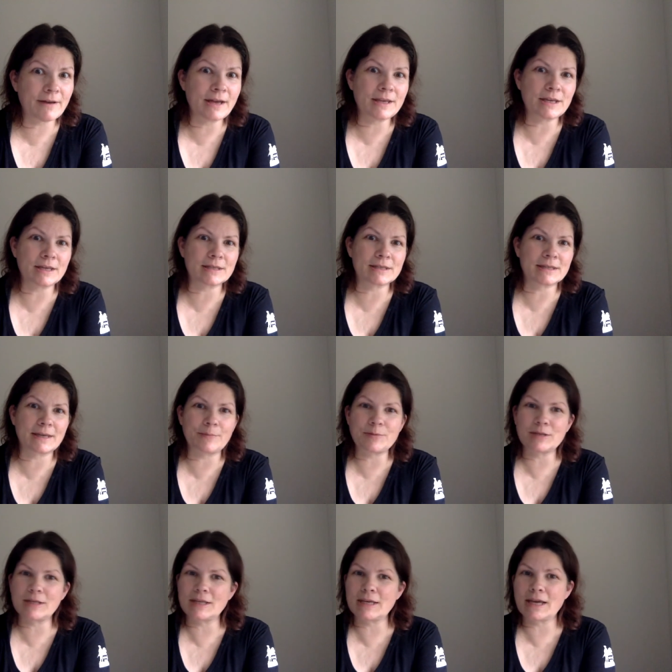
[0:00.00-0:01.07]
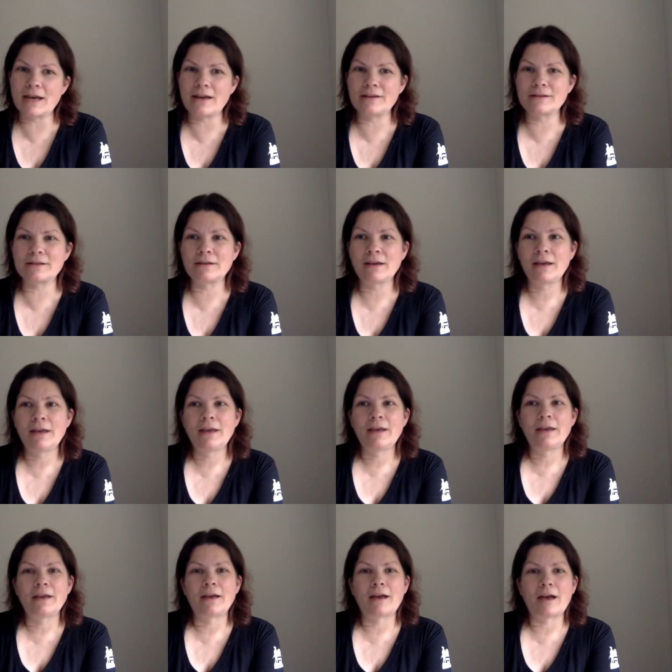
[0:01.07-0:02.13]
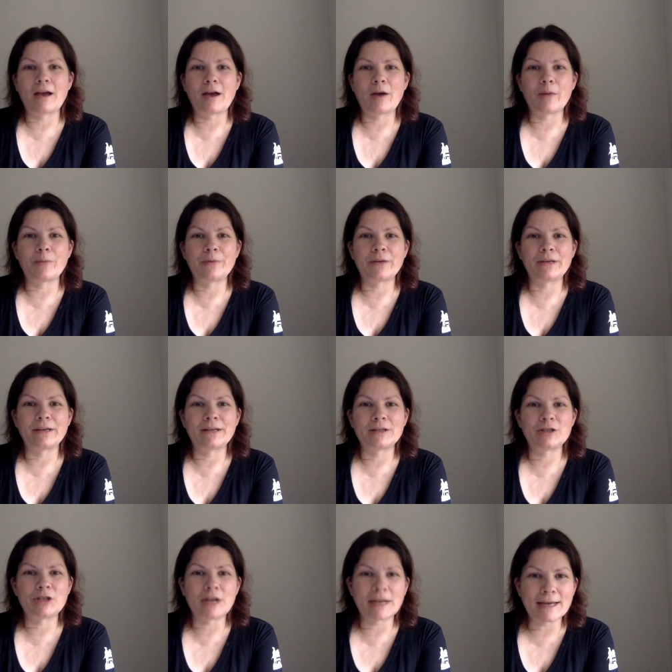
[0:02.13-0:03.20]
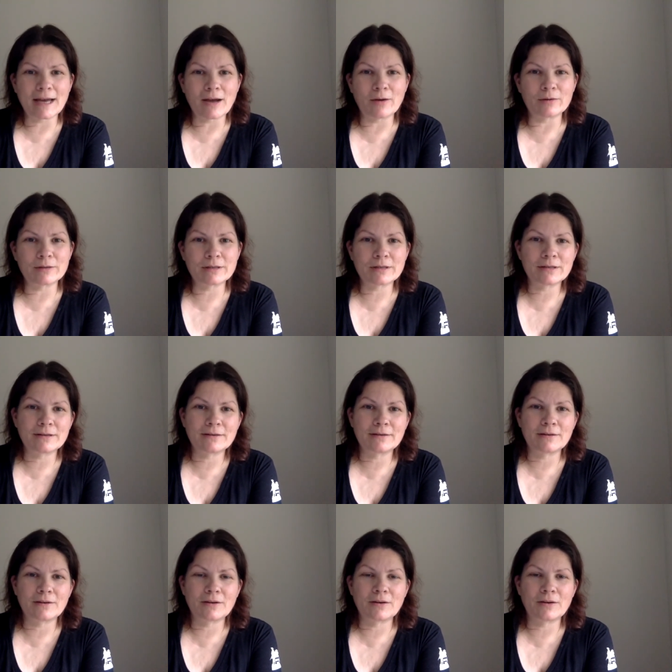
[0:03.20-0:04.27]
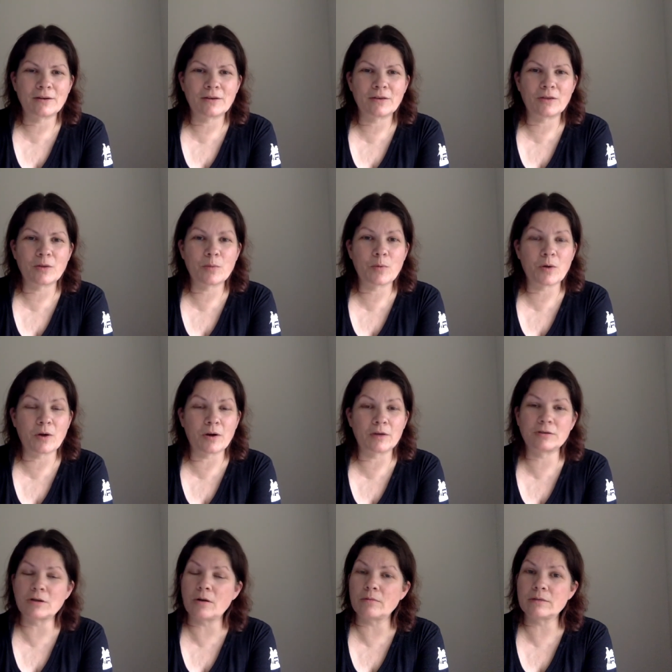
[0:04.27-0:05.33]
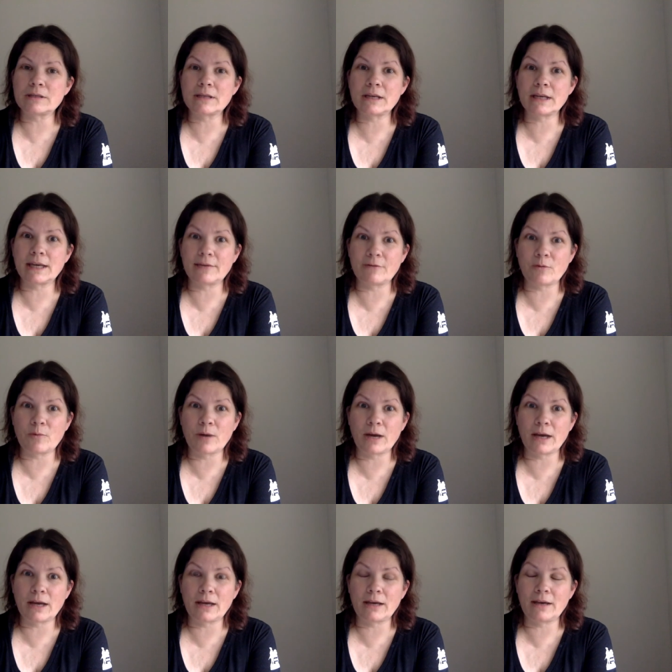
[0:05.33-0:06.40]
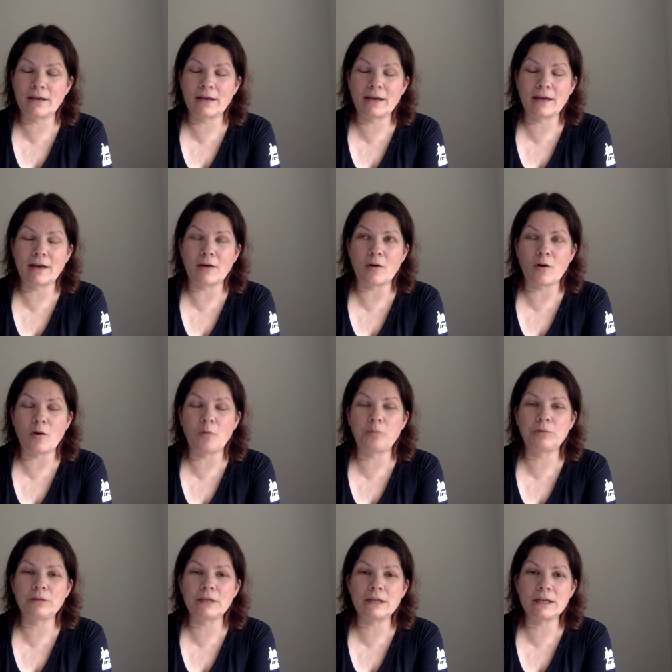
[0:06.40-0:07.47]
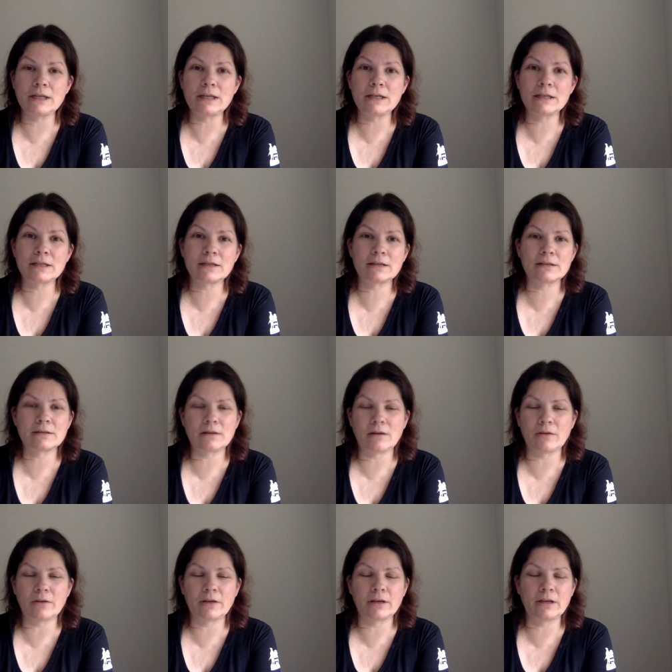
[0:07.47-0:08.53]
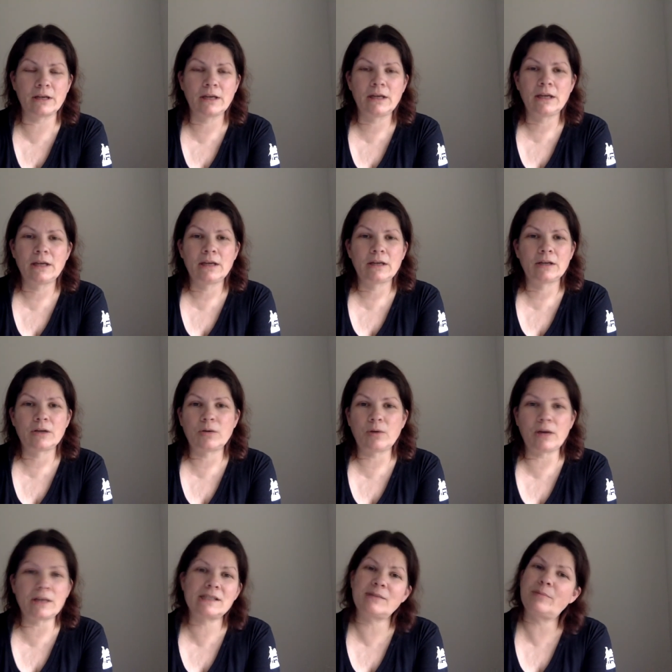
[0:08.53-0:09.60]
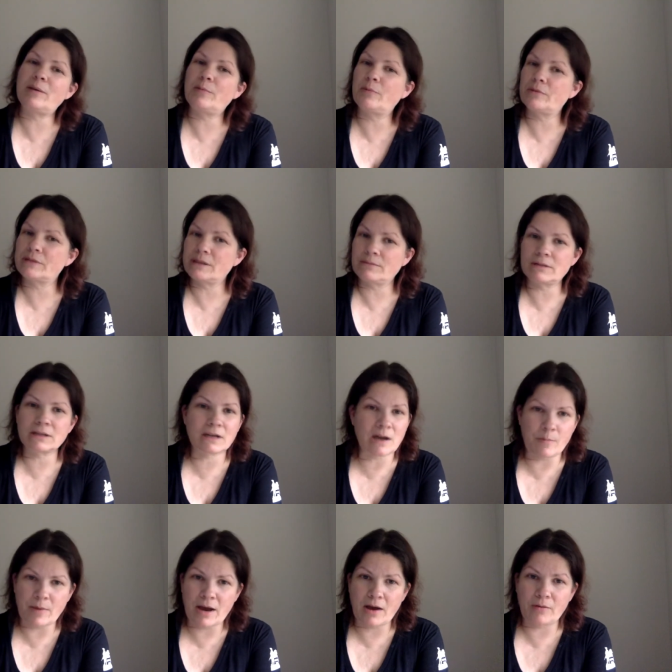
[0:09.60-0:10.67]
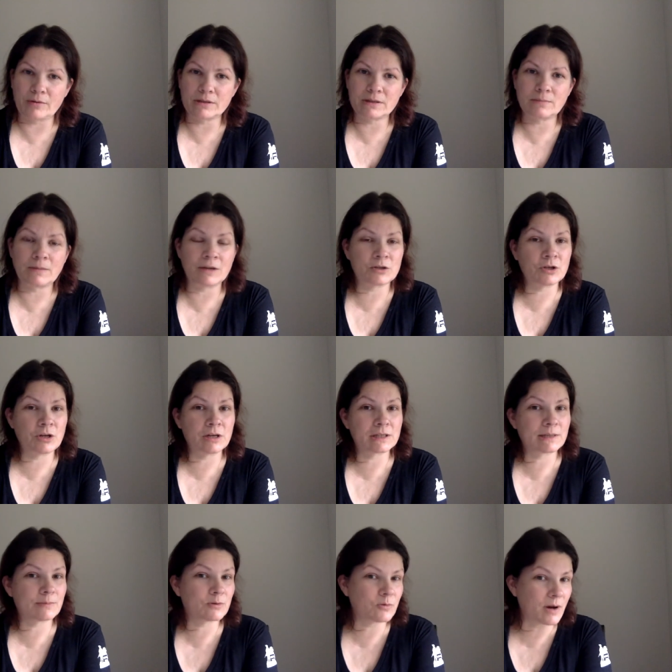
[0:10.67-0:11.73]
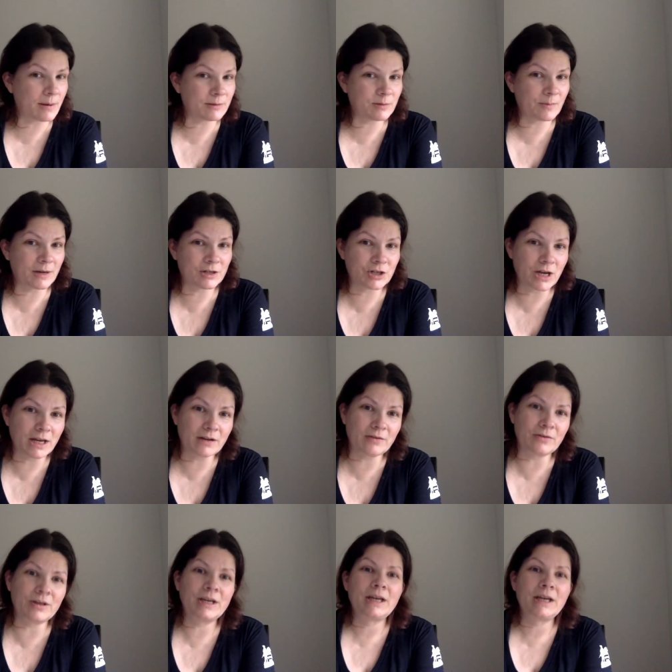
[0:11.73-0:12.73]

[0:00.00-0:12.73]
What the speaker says: and you skipped to the end, check out the part, don't say giveaway at all, please, because all the crazy people seem to come out. Make sure you subscribe to my channel.